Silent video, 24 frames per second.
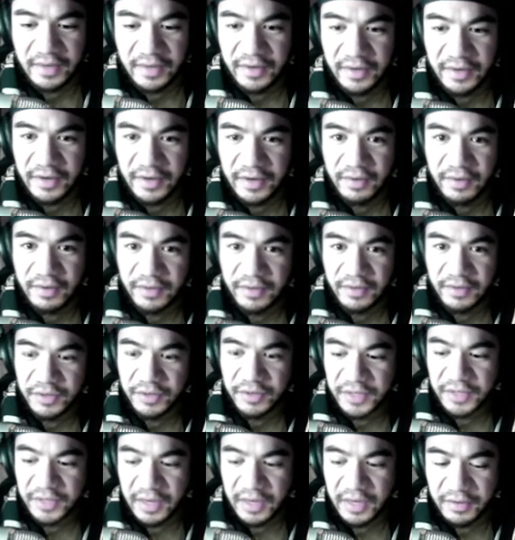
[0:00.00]
year in the Jewish
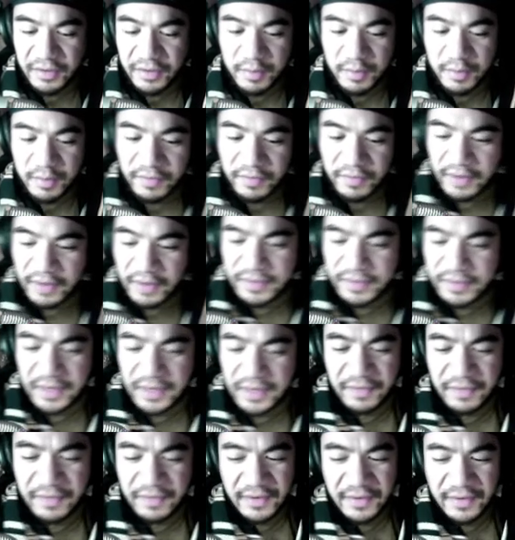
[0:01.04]
calendar, but
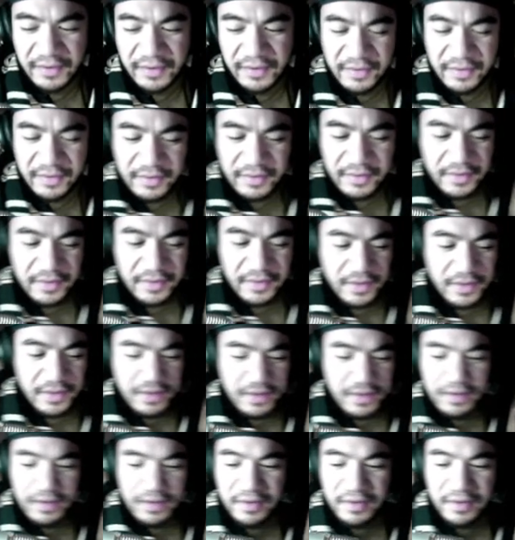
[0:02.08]

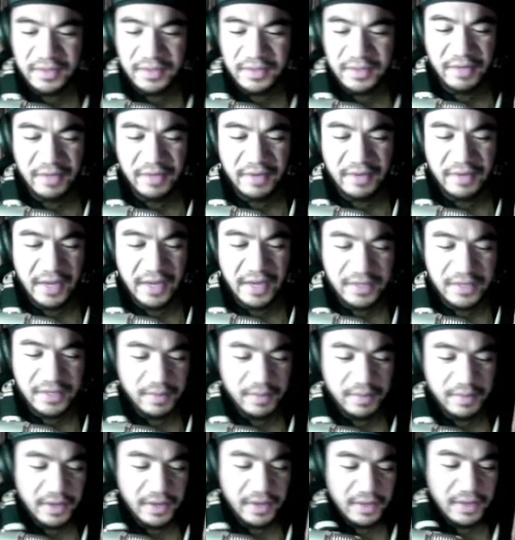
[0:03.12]
5778, something
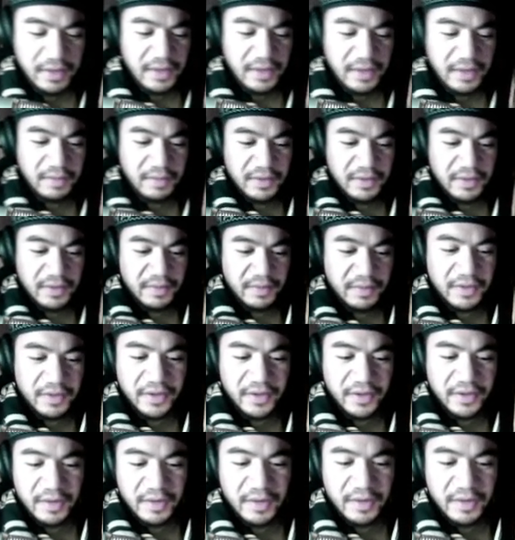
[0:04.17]
like that. Let me, let me look it up